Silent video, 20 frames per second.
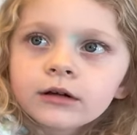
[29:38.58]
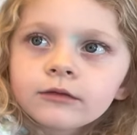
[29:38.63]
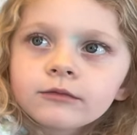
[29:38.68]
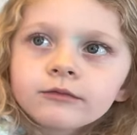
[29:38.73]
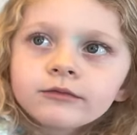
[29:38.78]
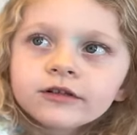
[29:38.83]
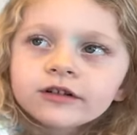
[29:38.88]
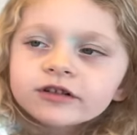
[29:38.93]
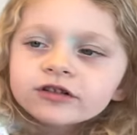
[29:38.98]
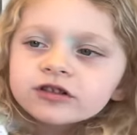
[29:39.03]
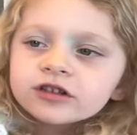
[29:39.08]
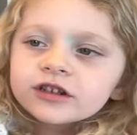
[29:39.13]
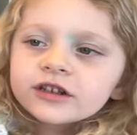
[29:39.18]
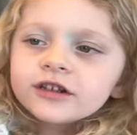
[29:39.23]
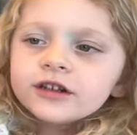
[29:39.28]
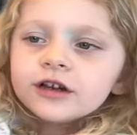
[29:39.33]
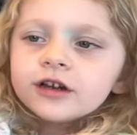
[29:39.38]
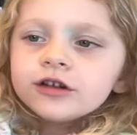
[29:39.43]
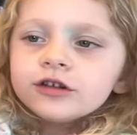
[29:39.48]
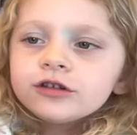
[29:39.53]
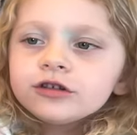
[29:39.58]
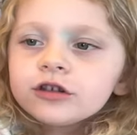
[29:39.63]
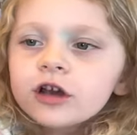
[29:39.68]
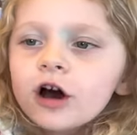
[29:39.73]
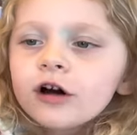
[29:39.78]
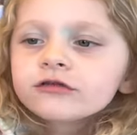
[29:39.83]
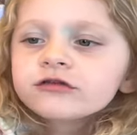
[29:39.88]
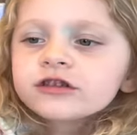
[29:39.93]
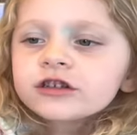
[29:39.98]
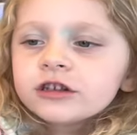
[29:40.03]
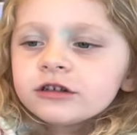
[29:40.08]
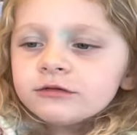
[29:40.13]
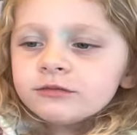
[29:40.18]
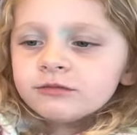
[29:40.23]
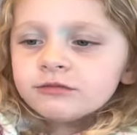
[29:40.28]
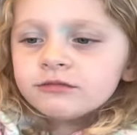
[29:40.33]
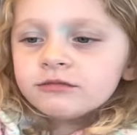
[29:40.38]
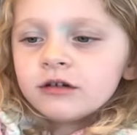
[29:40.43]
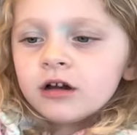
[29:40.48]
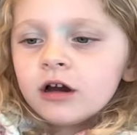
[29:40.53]
we'll see y'all see
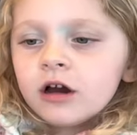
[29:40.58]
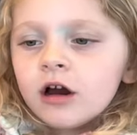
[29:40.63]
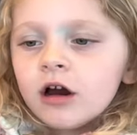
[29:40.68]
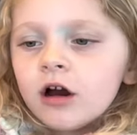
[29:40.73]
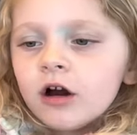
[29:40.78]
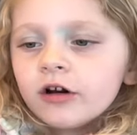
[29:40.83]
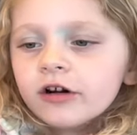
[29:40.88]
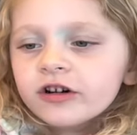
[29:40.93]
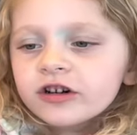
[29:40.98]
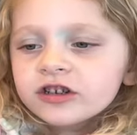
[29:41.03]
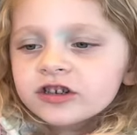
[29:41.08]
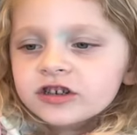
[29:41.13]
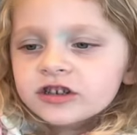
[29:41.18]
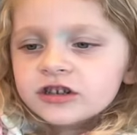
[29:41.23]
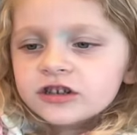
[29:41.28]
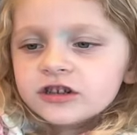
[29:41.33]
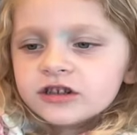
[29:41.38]
us